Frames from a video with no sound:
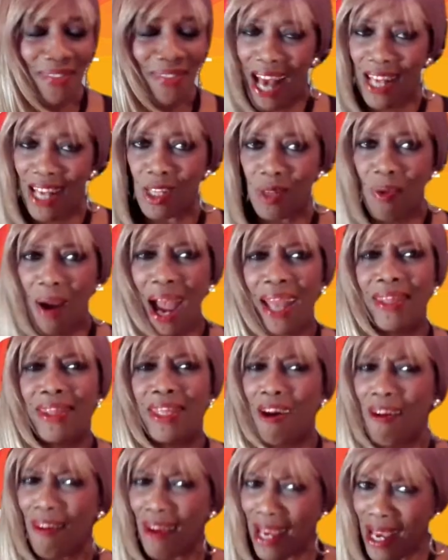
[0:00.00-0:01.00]
That's
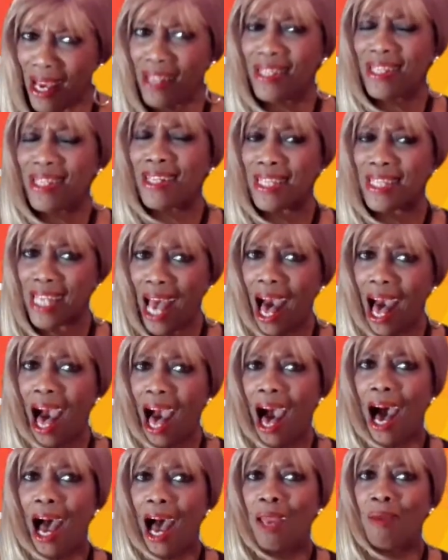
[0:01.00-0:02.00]
right. There is a
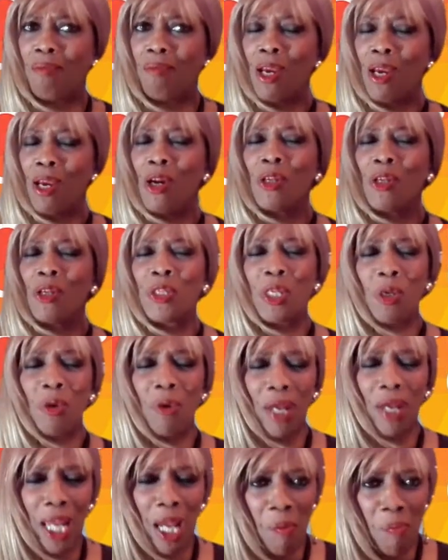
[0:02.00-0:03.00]
time
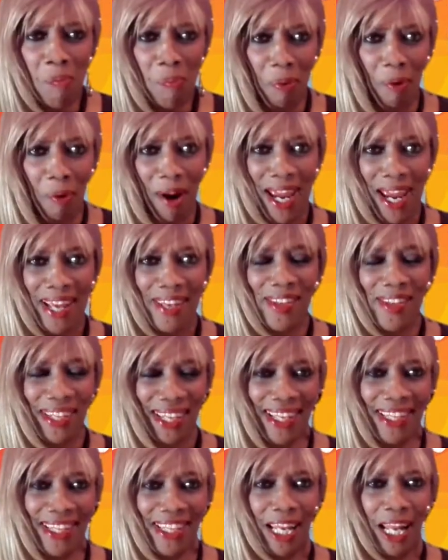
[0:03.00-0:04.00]
to
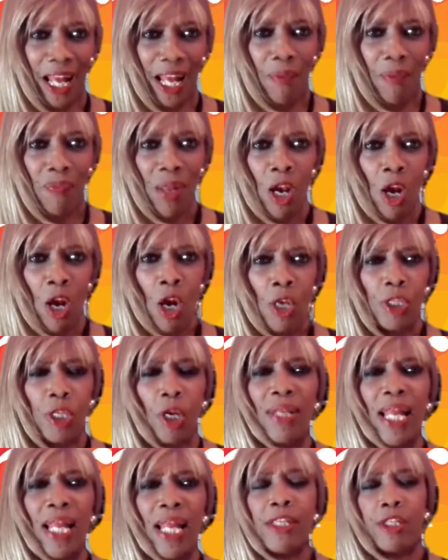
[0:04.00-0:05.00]
embrace, isn't it?
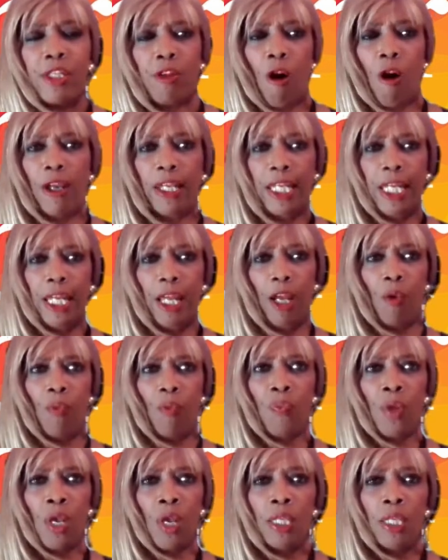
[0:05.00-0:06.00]
So let's start
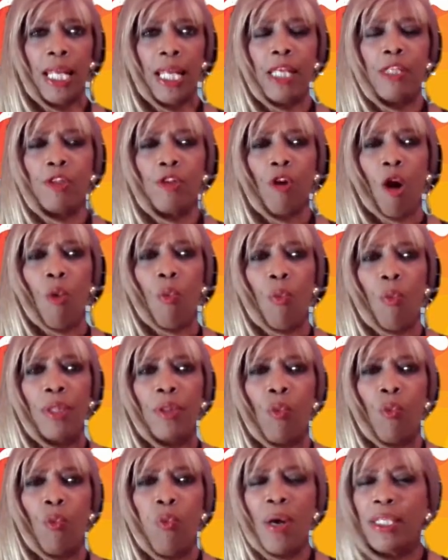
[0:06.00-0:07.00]
here. Let's start
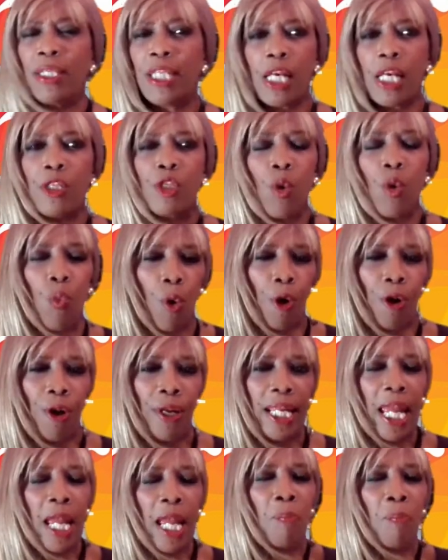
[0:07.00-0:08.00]
with, what does the
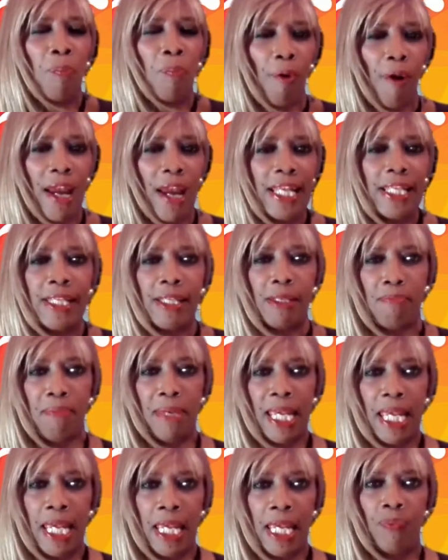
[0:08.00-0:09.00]
word embrace
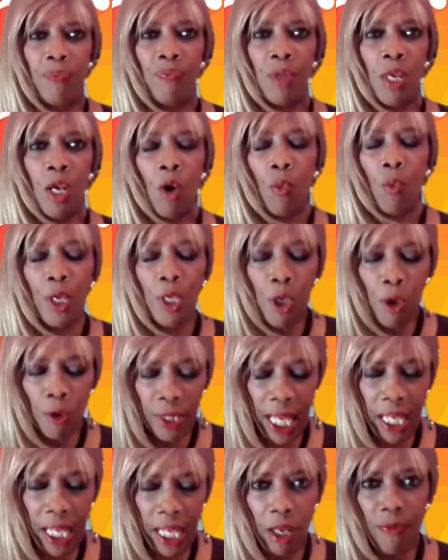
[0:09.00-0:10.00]
mean? When
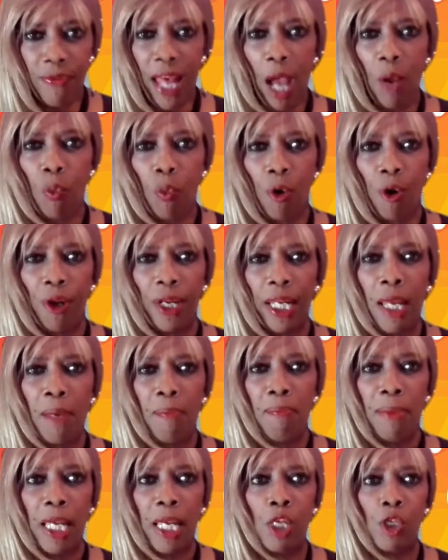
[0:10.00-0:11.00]
you think of that word,
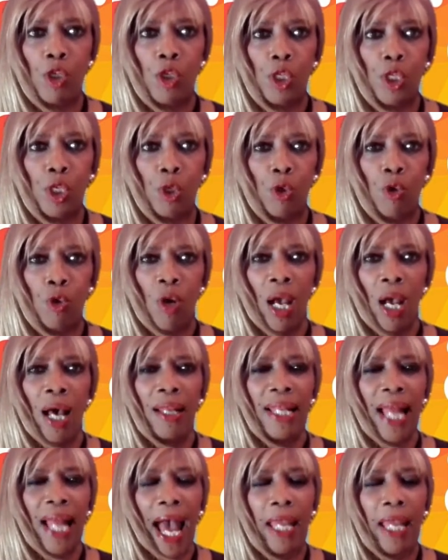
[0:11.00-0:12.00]
it means to
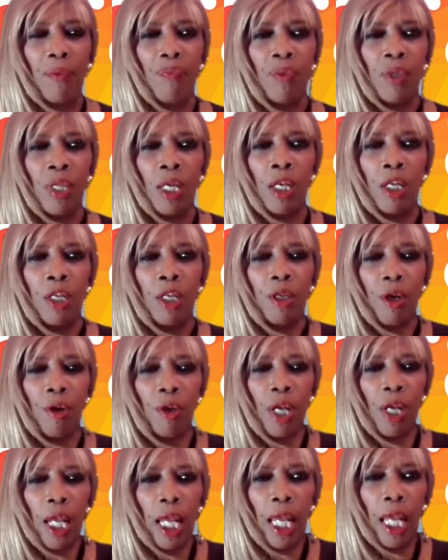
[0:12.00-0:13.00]
like
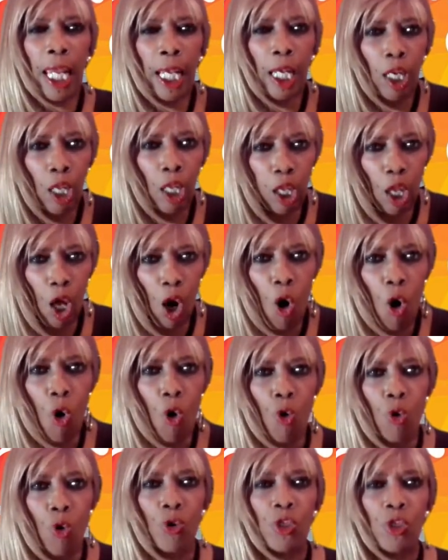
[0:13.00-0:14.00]

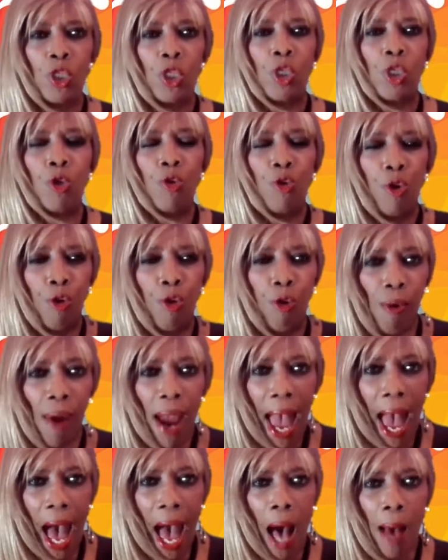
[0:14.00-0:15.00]
enclose, to
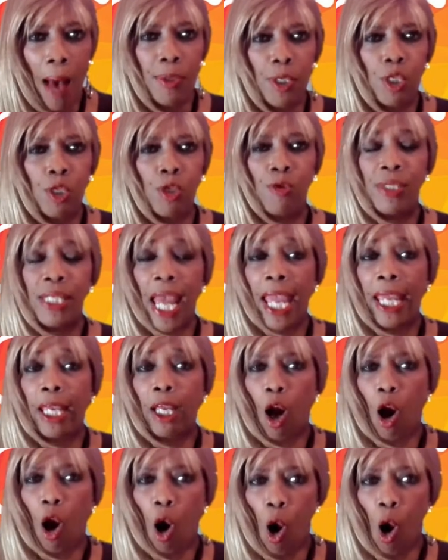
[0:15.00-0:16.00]
grasp, to
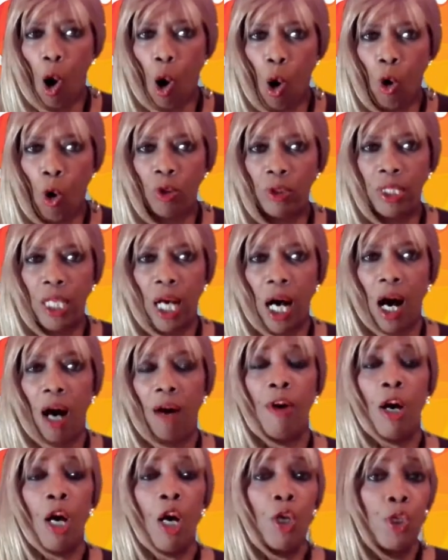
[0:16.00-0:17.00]
take hold
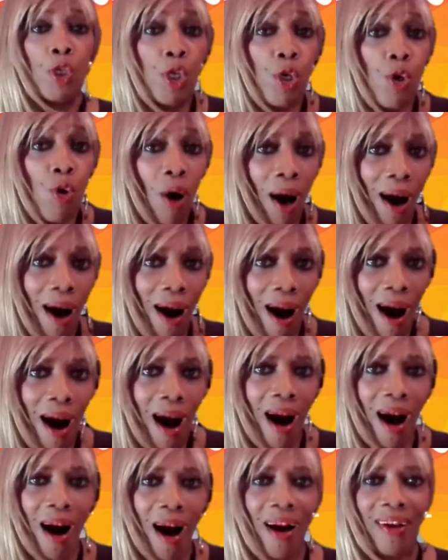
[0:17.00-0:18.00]
of, to
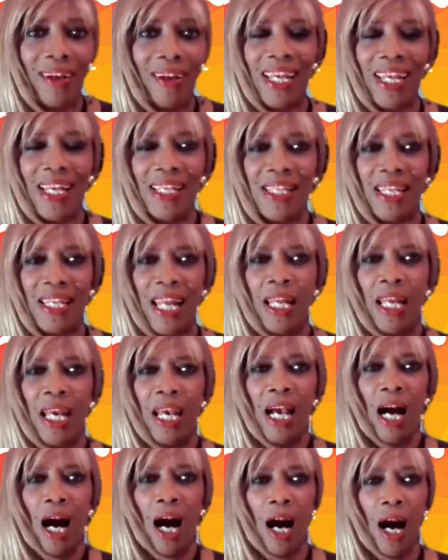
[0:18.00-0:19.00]
hug, isn't it?